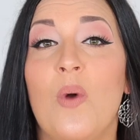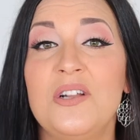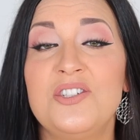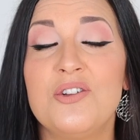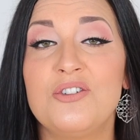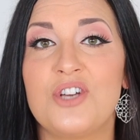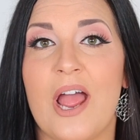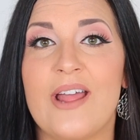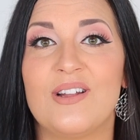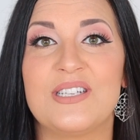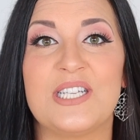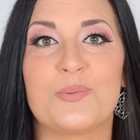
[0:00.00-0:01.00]
Once your
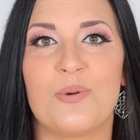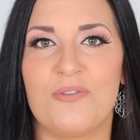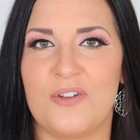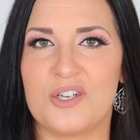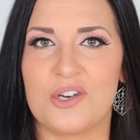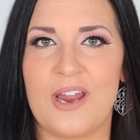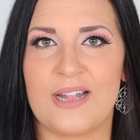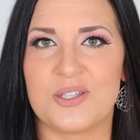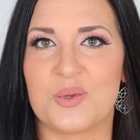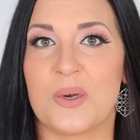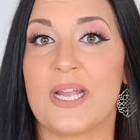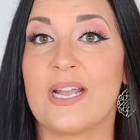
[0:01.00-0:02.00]
child is proficient
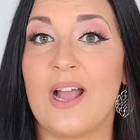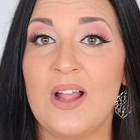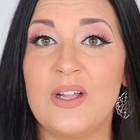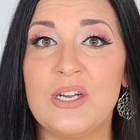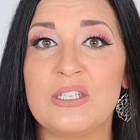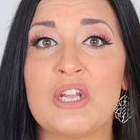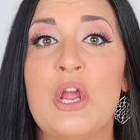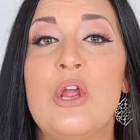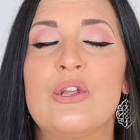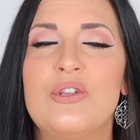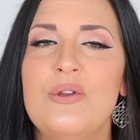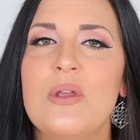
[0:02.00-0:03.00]
at sorting colors,
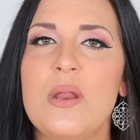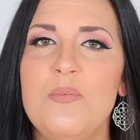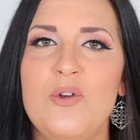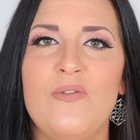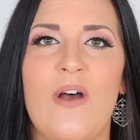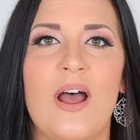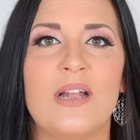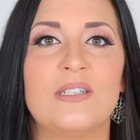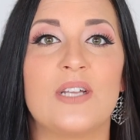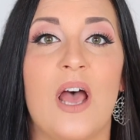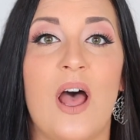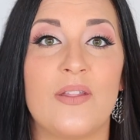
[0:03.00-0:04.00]
you can move on
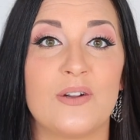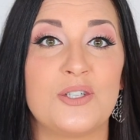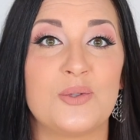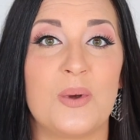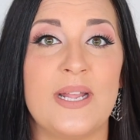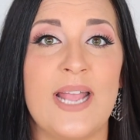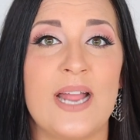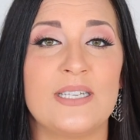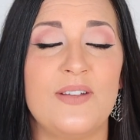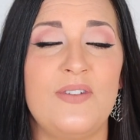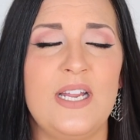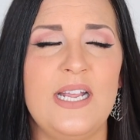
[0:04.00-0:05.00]
to other sorting
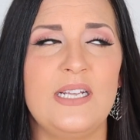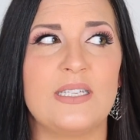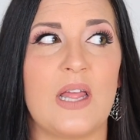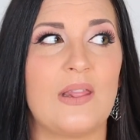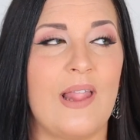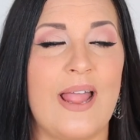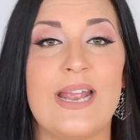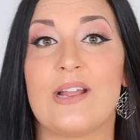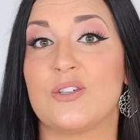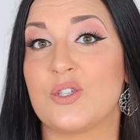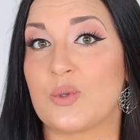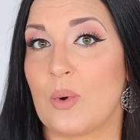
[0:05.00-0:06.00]
activities
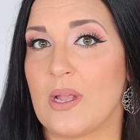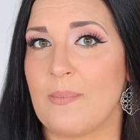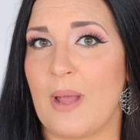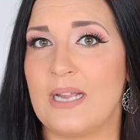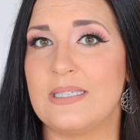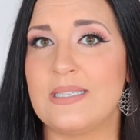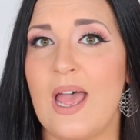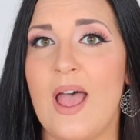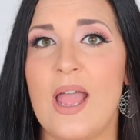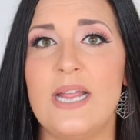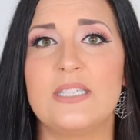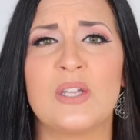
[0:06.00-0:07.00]
like sorting by
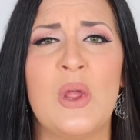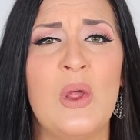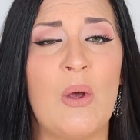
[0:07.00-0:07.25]
size